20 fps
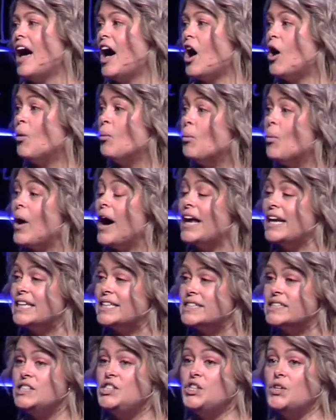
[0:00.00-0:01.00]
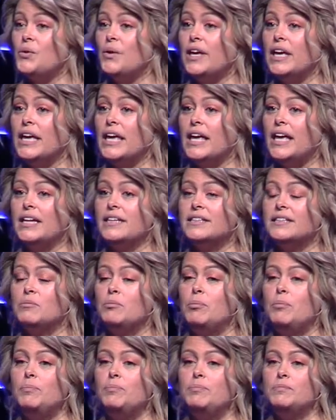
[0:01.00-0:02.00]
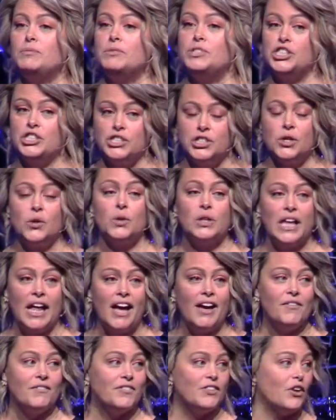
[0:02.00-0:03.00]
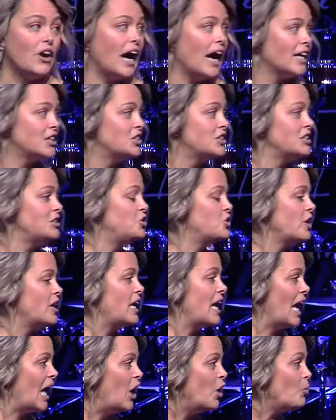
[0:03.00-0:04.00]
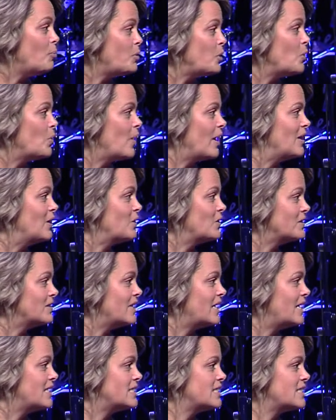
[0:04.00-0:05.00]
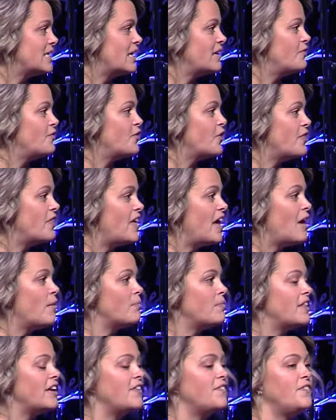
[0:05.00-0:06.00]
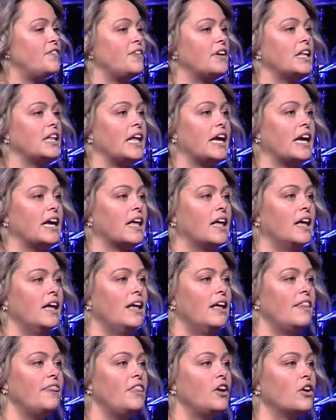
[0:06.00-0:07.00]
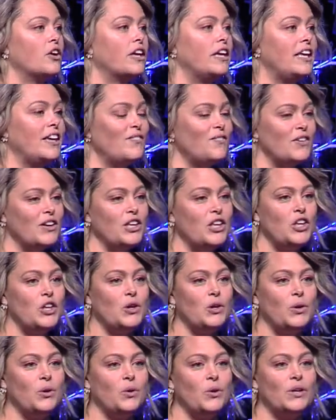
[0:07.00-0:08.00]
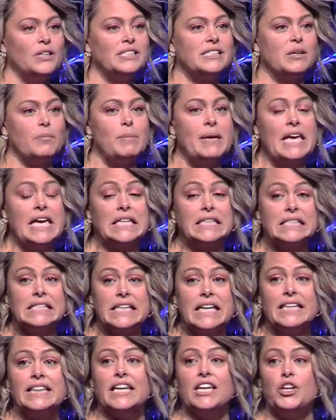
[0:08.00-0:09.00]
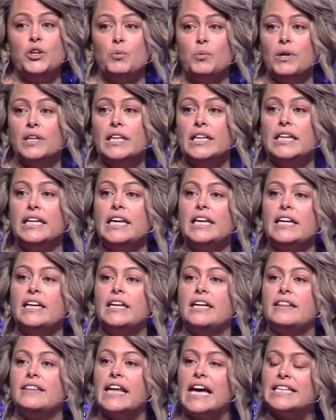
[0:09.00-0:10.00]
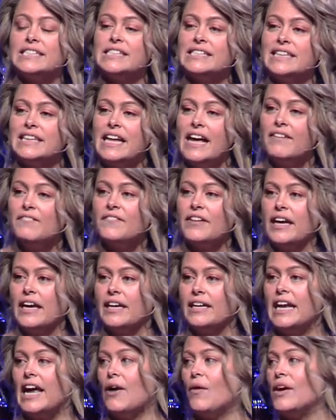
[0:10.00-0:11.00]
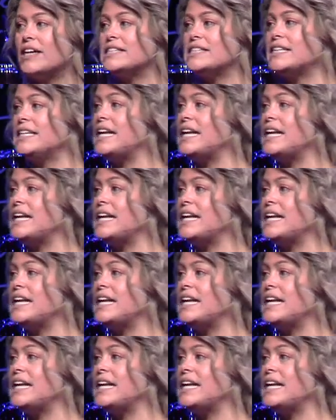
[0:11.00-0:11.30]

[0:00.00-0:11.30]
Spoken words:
a one is doing it to show love. They're actually trying to help you. I learned this, that for them, they feel like they're giving you some insight that you really needed, and that's loving. Now, as a